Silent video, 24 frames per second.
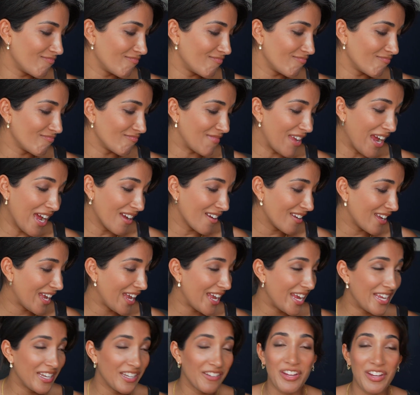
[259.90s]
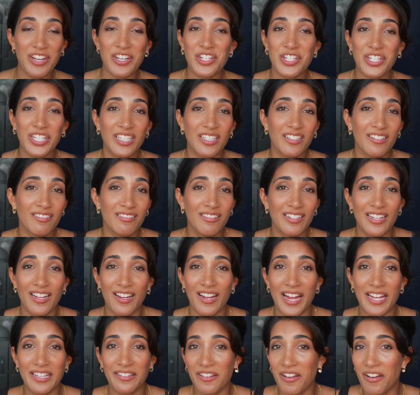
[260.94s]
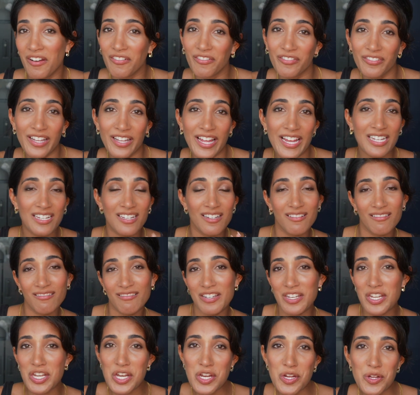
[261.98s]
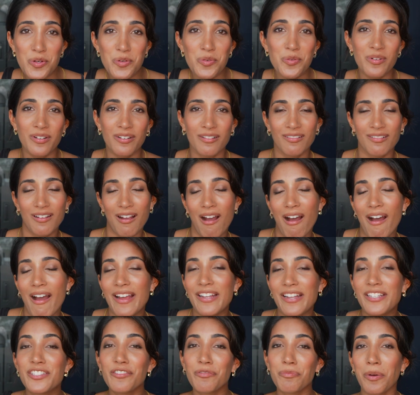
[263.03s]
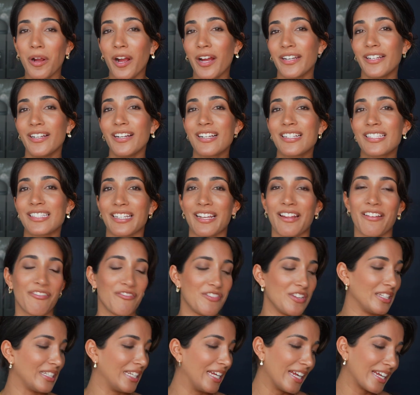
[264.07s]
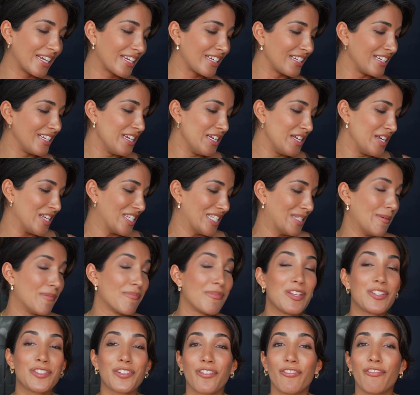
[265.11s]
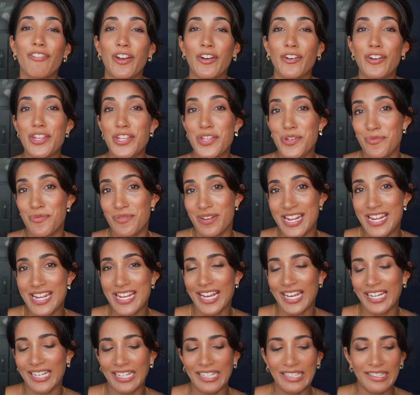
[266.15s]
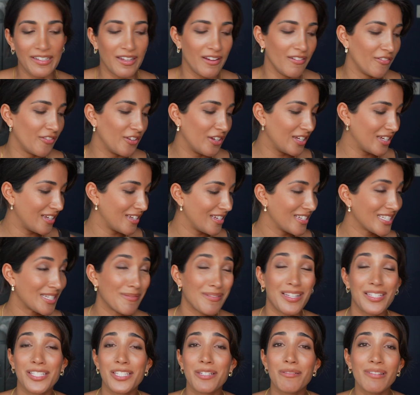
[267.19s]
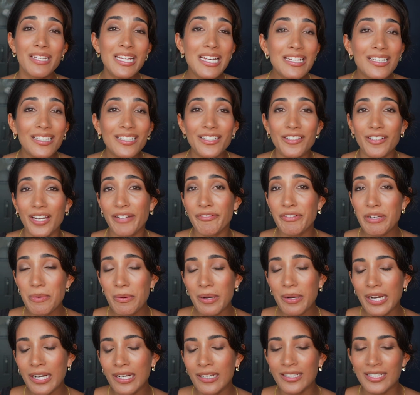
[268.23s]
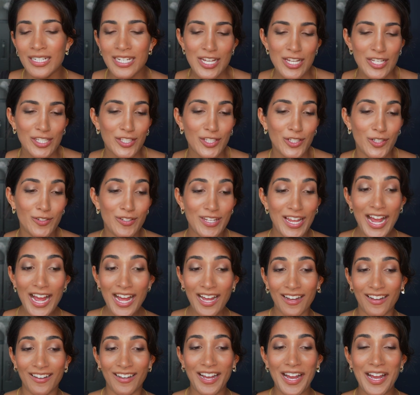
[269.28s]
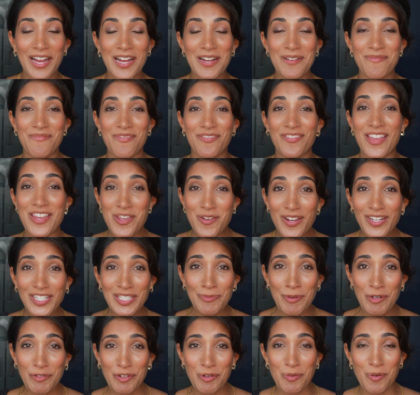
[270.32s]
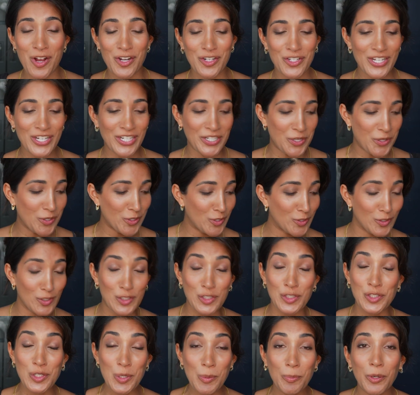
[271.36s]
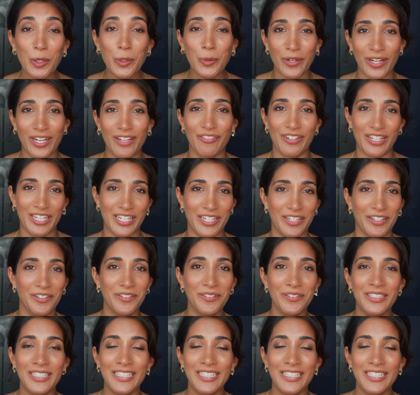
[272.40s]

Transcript: Yeah, innovation. I love like new kinds of products, and I feel like some of these are very unique, and I love something that's unique, not everywhere. So yeah, thank you guys so much for watching. I know this is a super quick video.